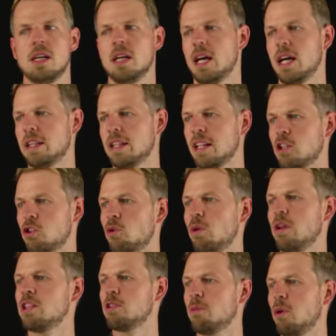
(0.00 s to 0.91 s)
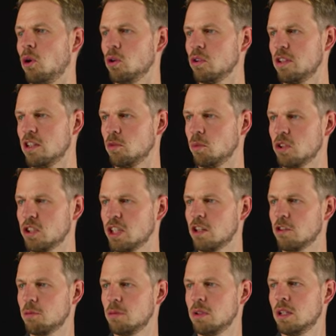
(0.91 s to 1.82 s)
and then transpose this, which
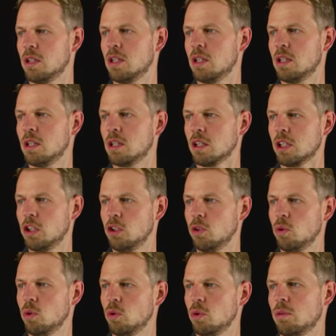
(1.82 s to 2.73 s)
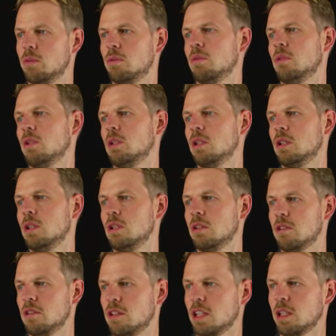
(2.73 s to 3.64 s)
gives me q
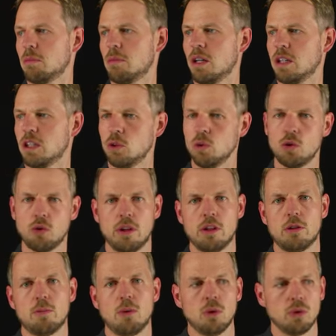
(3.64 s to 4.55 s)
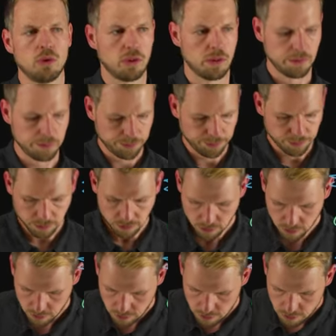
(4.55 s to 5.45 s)
sigma u transposed.
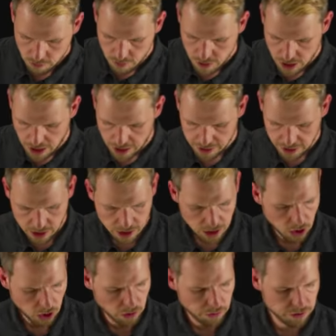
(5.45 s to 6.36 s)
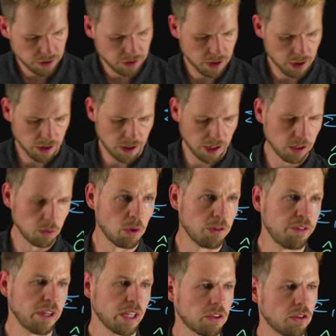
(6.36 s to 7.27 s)
And then a lot of things will
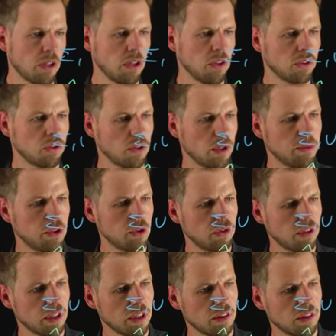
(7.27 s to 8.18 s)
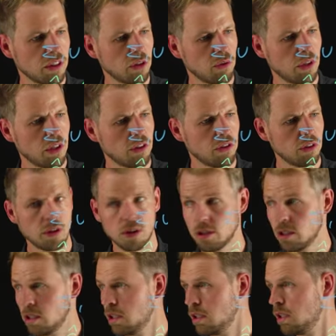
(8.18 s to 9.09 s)
factor out. So I'm using this equation
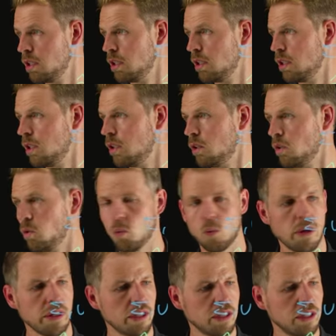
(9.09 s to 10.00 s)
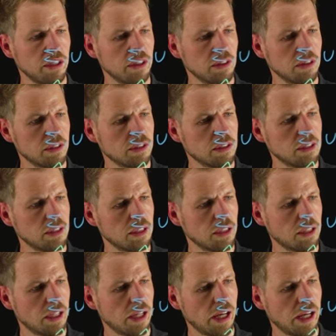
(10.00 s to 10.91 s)
1 here,
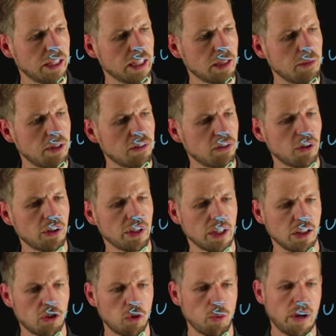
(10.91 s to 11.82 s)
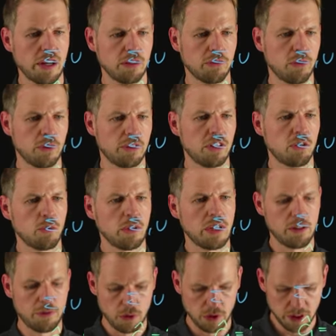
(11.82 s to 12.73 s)
and I'm inserting it twice for this one
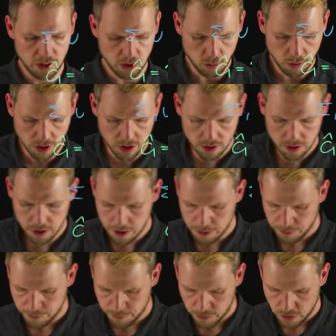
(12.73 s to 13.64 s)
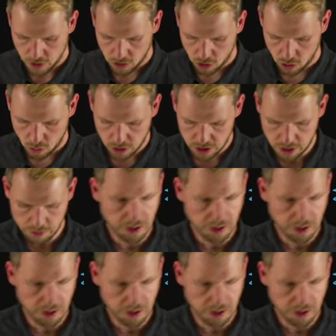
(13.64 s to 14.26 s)
and for this one. So what I'm